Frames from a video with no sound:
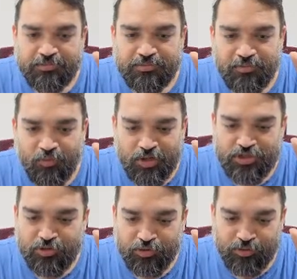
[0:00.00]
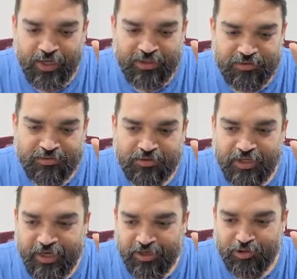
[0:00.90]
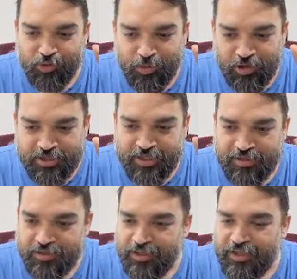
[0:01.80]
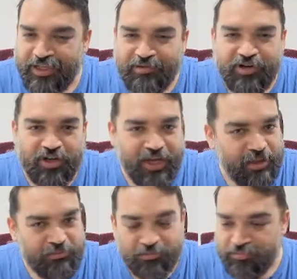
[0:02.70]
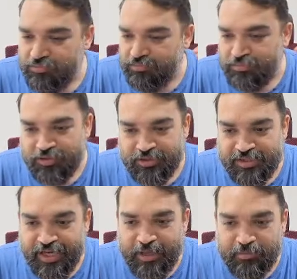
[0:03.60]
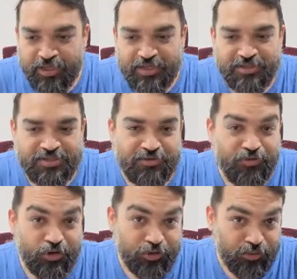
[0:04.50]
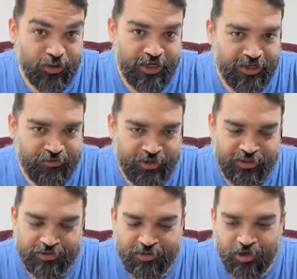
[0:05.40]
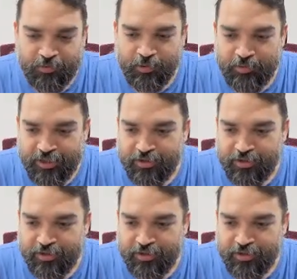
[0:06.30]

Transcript: once you do that, create a new project, give it a name. This name is for you to identify. This is not public.